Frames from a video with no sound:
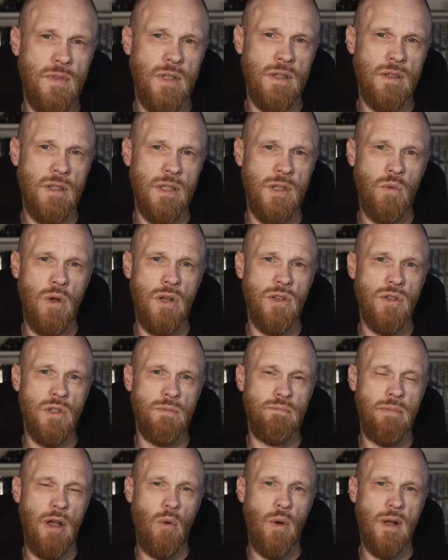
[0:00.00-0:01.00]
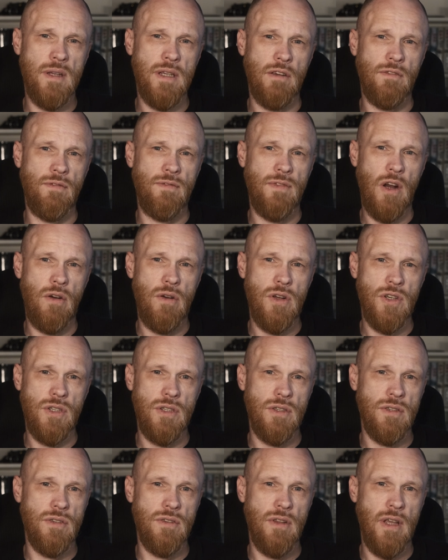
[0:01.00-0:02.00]
These weren't just poetic
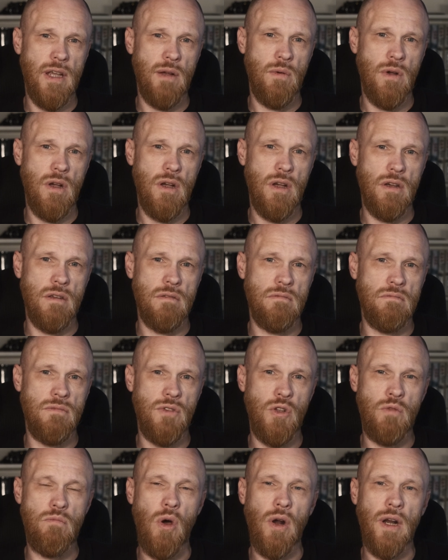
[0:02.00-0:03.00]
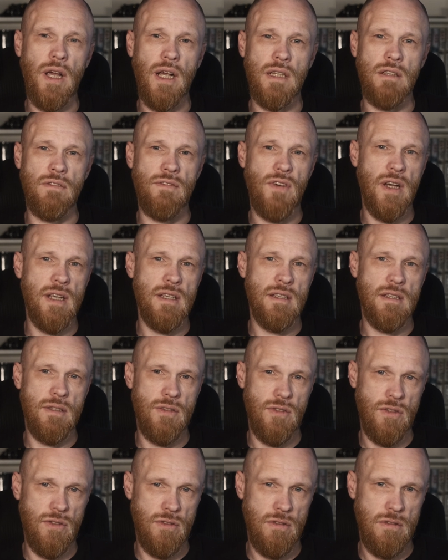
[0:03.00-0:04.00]
flourishes, they were mnemonic
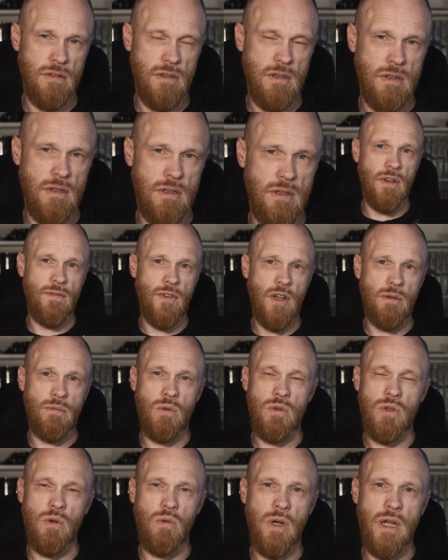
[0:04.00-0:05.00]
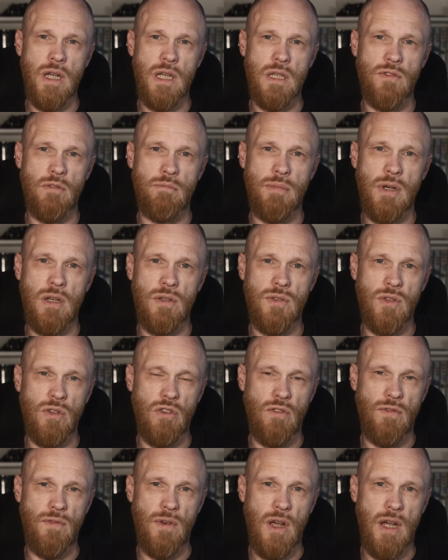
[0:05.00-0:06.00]
devices, verbal toolkits for bards on
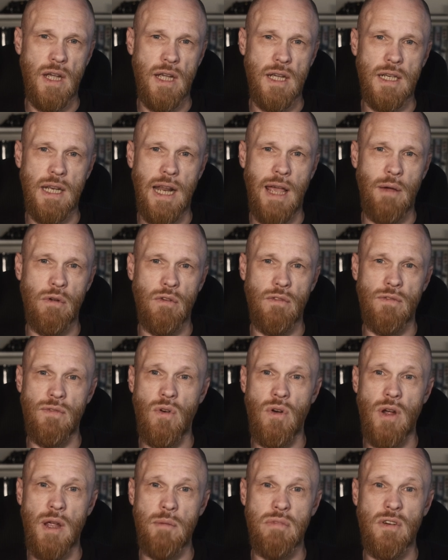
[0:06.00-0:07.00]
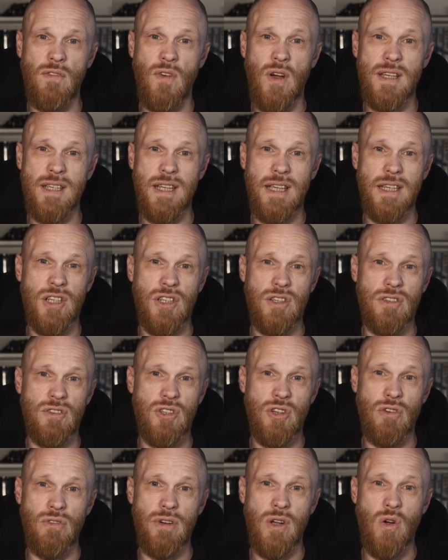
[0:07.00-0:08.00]
the fly, allowing for improvisation
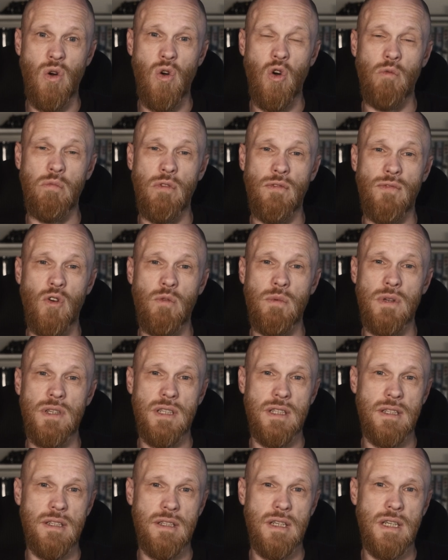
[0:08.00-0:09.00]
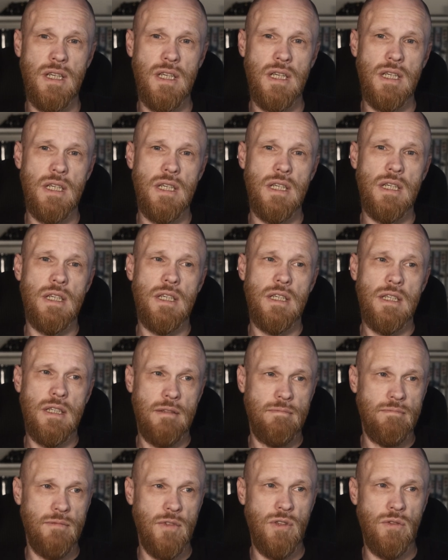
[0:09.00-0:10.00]
during oral performances.
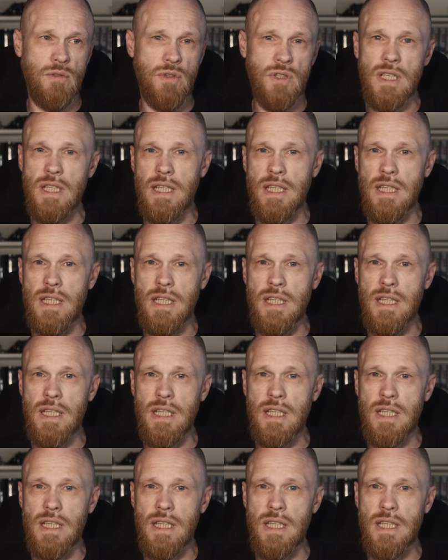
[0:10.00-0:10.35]
You'll see